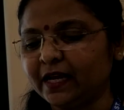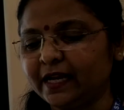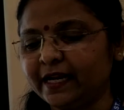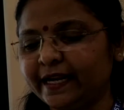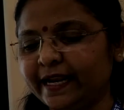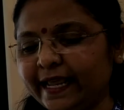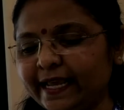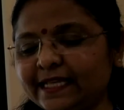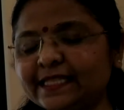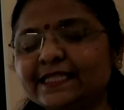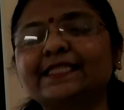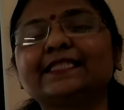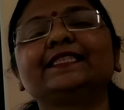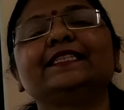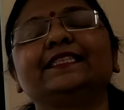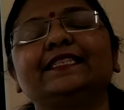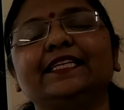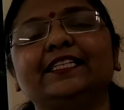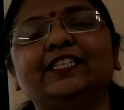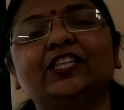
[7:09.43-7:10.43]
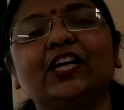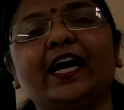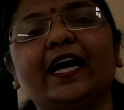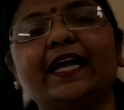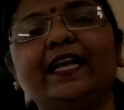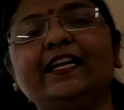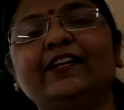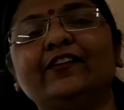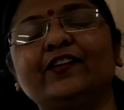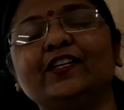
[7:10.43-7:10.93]
Next, the
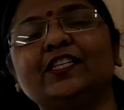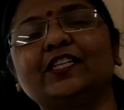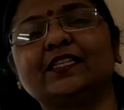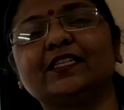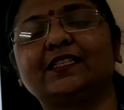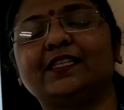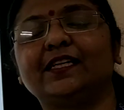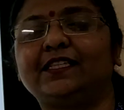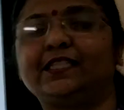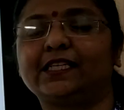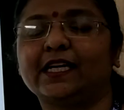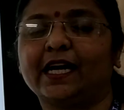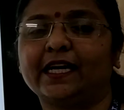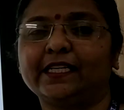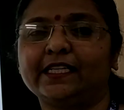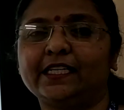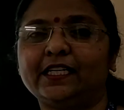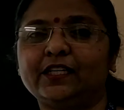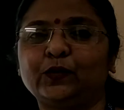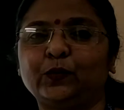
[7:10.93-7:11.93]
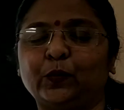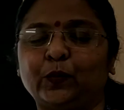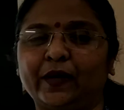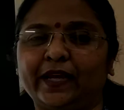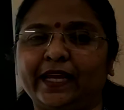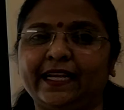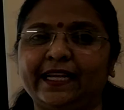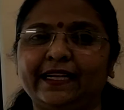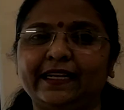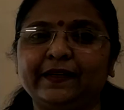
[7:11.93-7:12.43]
child reaches the giant
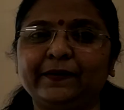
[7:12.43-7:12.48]
wheel.